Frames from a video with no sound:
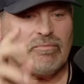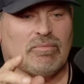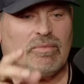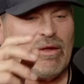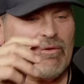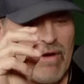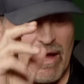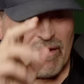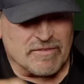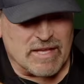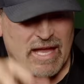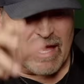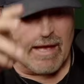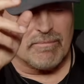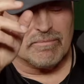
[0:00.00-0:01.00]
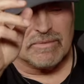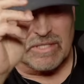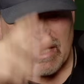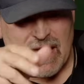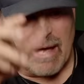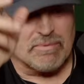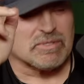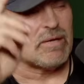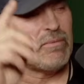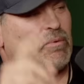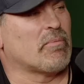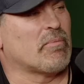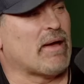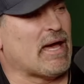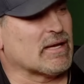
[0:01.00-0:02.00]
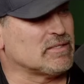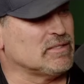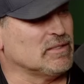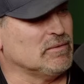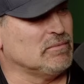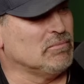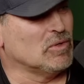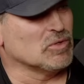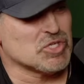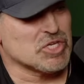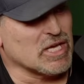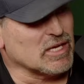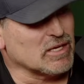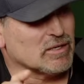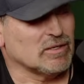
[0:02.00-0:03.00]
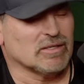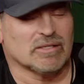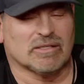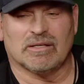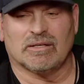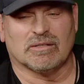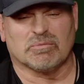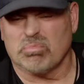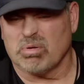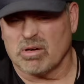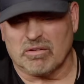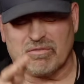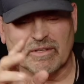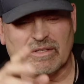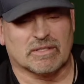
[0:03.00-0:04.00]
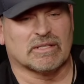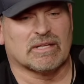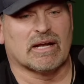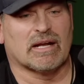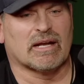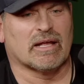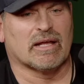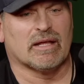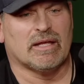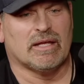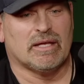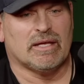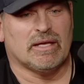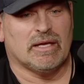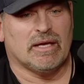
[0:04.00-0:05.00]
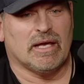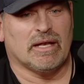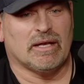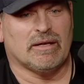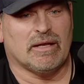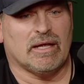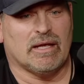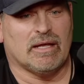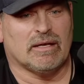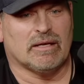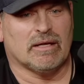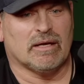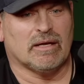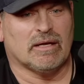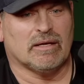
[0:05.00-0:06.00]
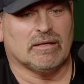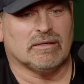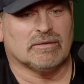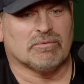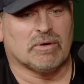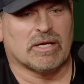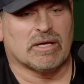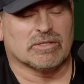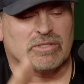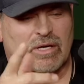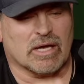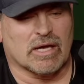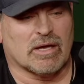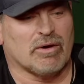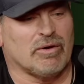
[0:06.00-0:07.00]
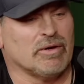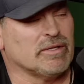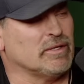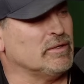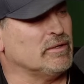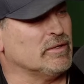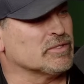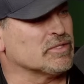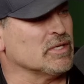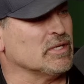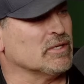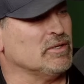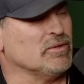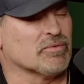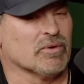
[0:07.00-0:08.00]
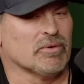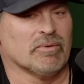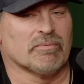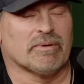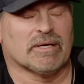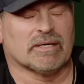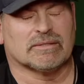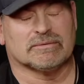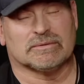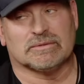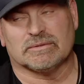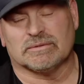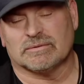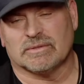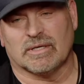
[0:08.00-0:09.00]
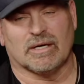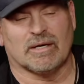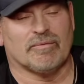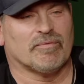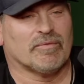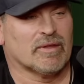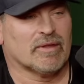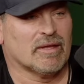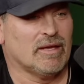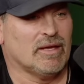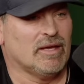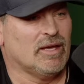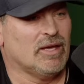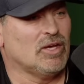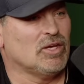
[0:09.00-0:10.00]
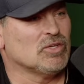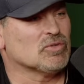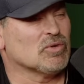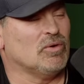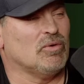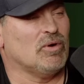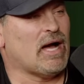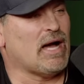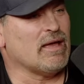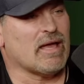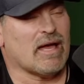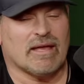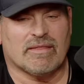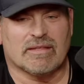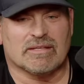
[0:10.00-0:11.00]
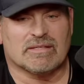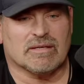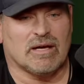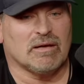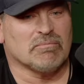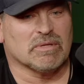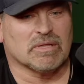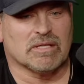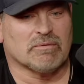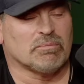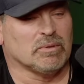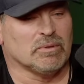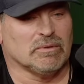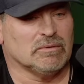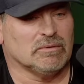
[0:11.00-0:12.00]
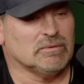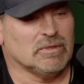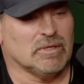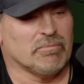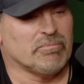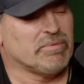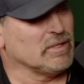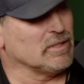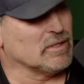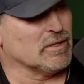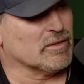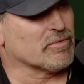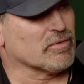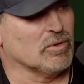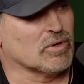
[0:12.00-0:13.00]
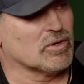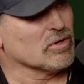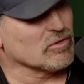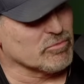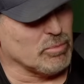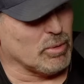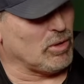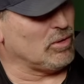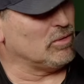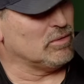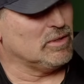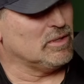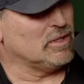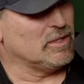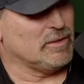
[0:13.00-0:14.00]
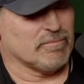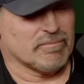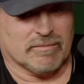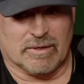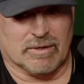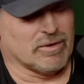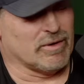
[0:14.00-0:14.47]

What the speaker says: Ralph Tam snaps a couple back to Moshienko, perfect, and da-da-da. And Wayne goes, okay, go in there, Stink. You throw one back. All right. So I had this unbelievable ability to throw a curveball. I don't know